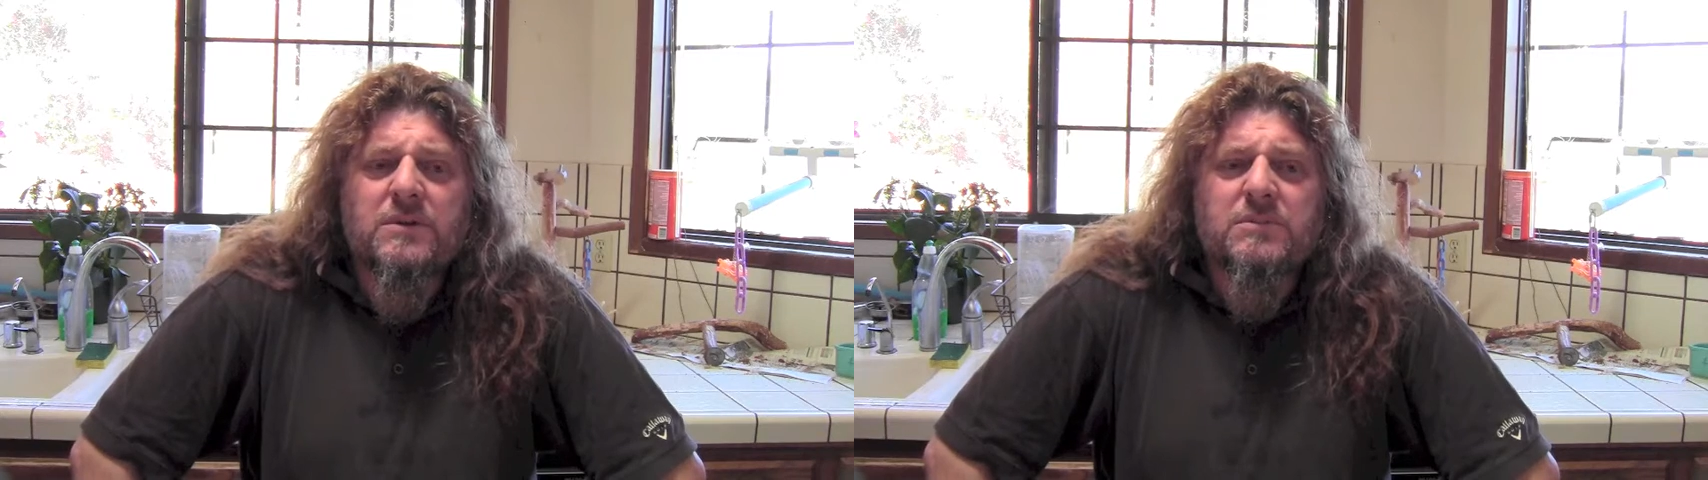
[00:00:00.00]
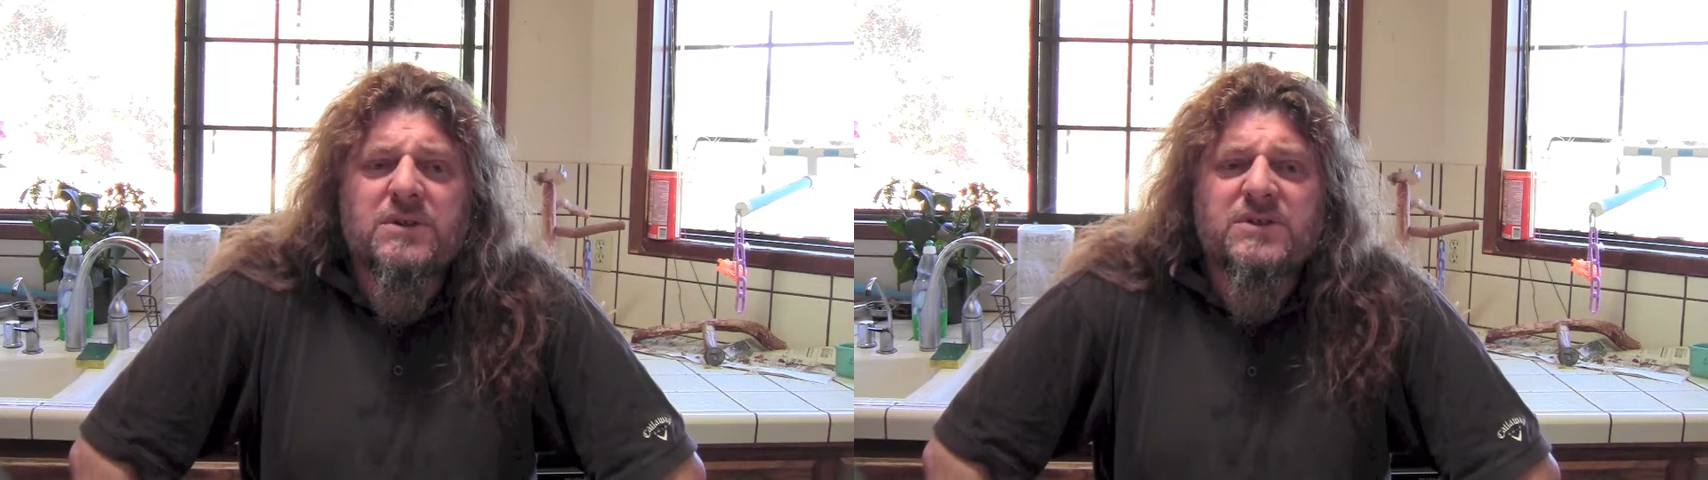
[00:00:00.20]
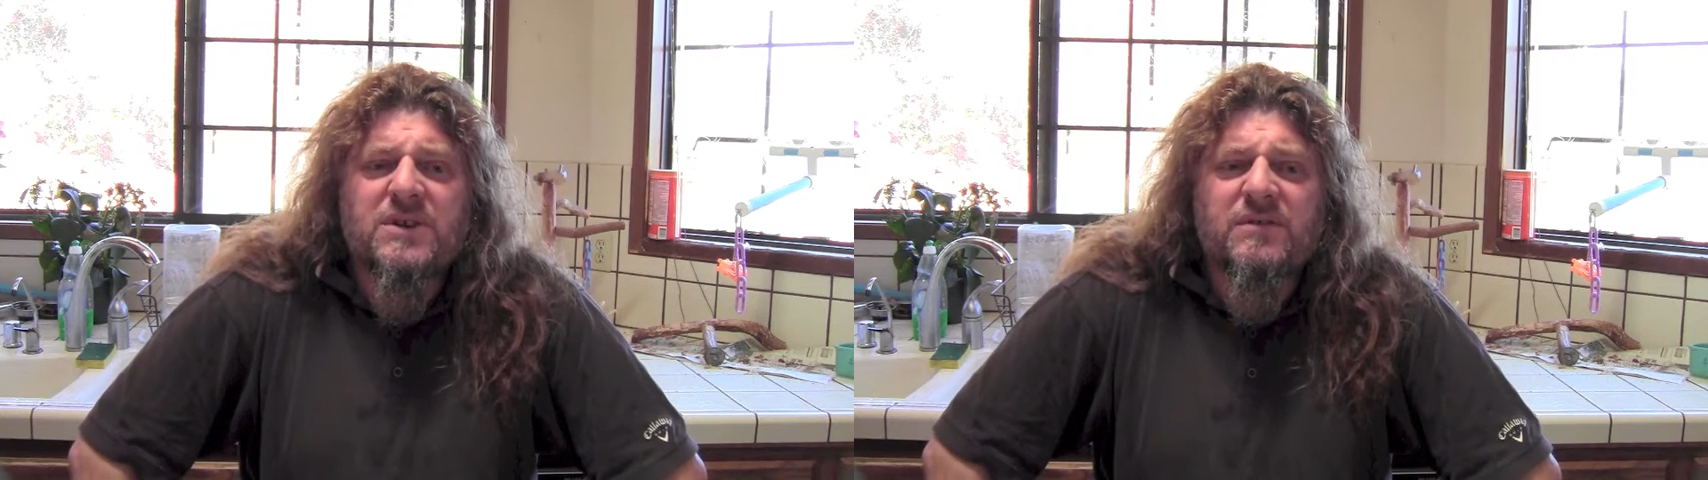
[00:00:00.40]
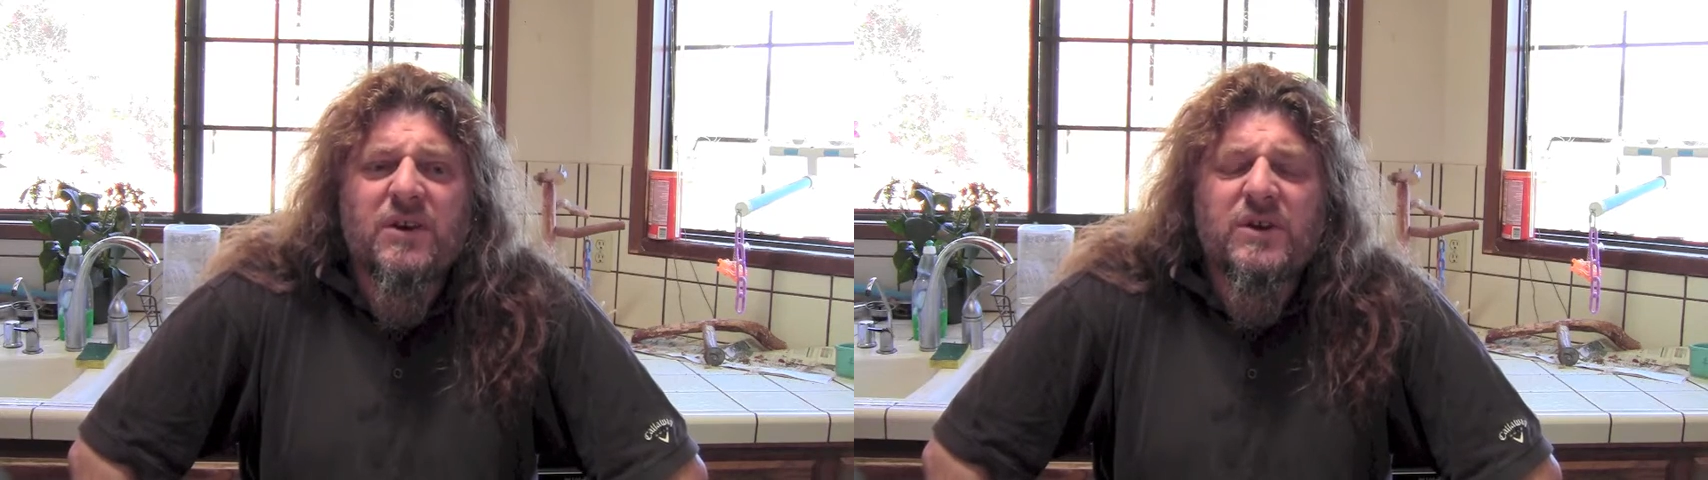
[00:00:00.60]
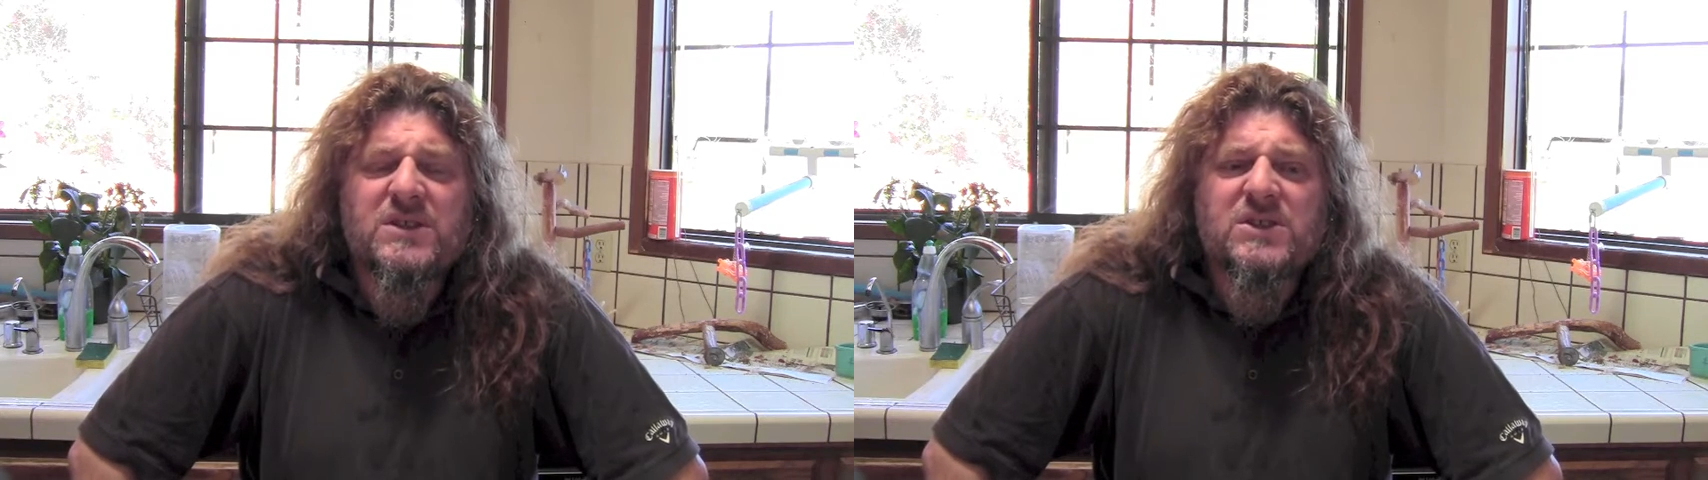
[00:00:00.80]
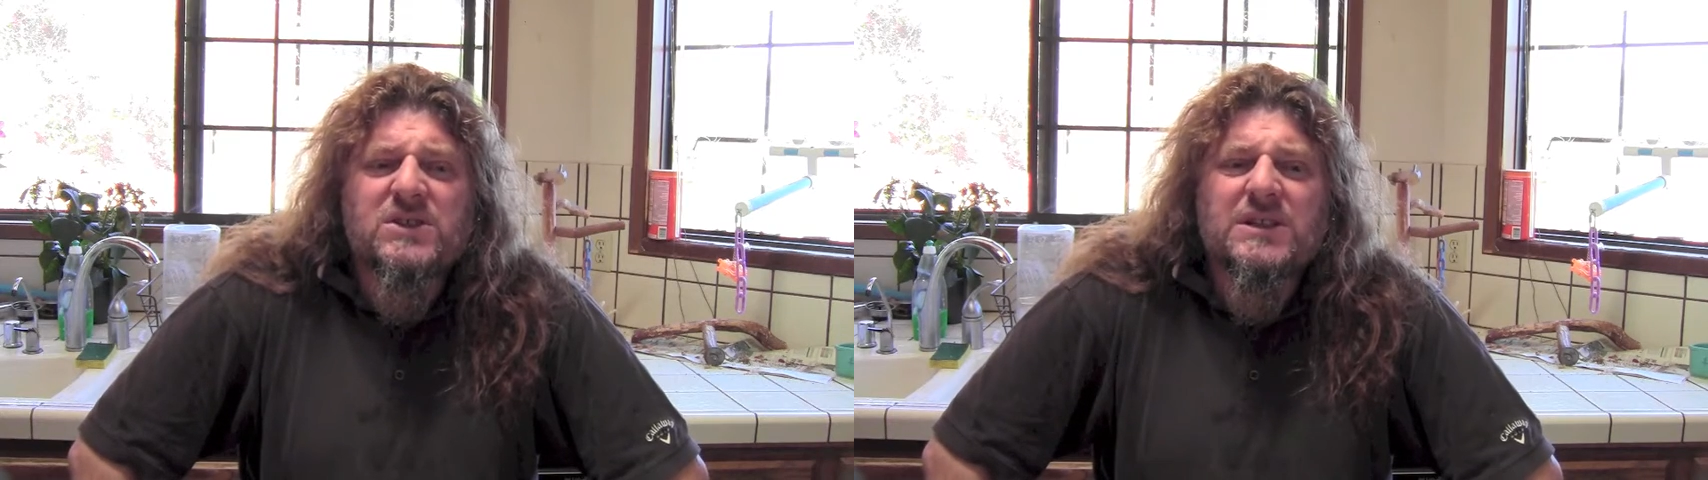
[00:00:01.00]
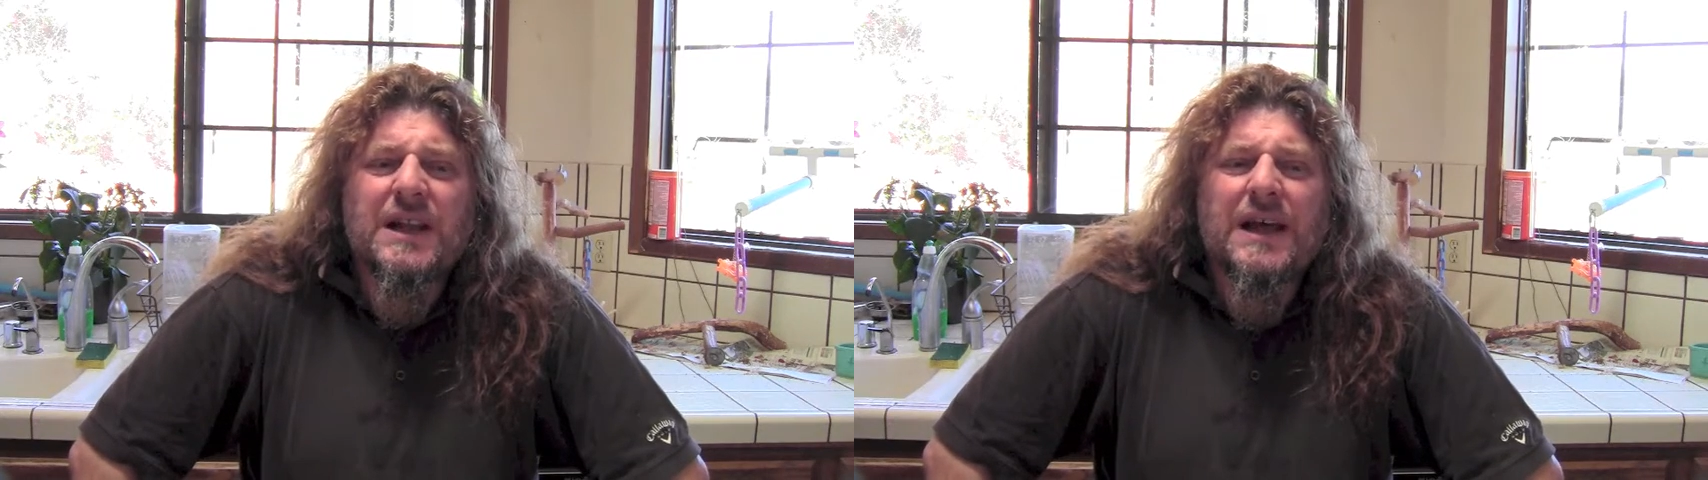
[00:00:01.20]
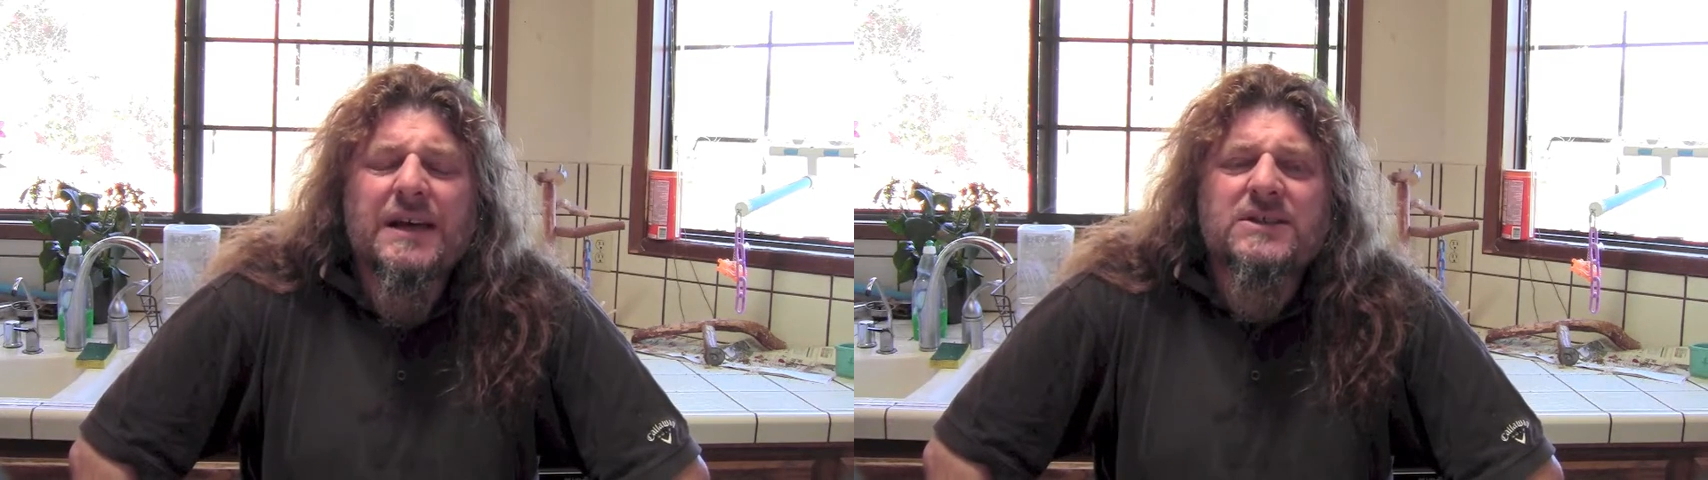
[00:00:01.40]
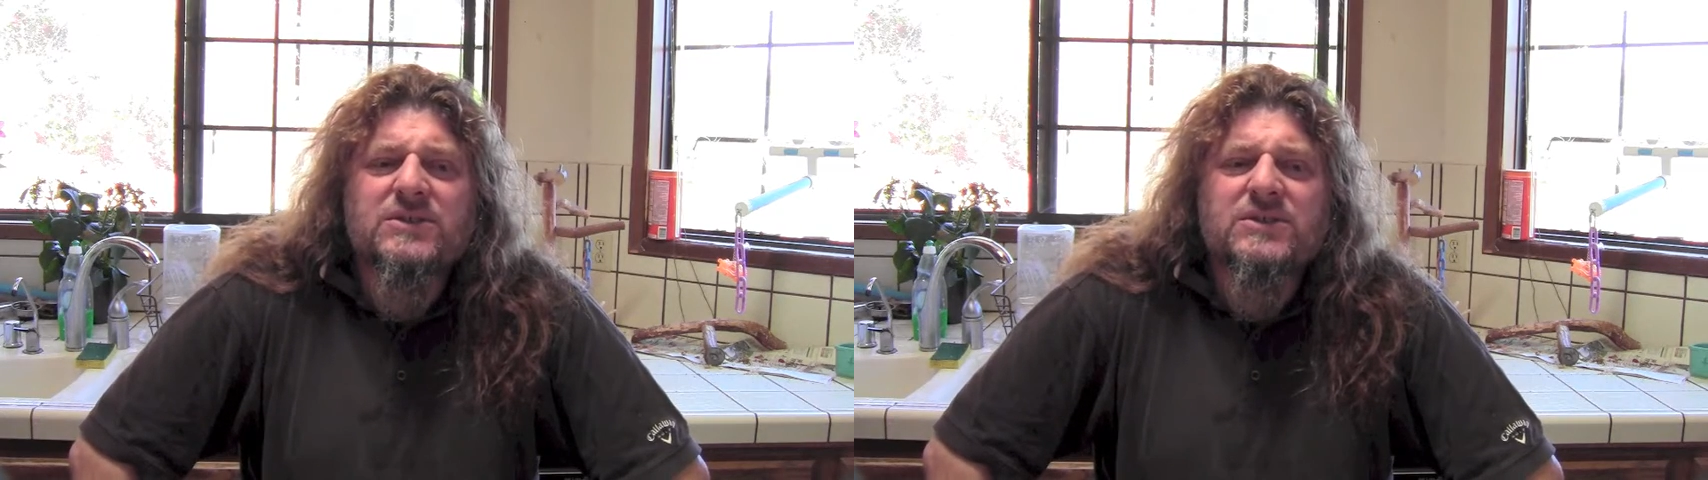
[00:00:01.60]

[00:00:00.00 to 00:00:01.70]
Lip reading: but there's a very slight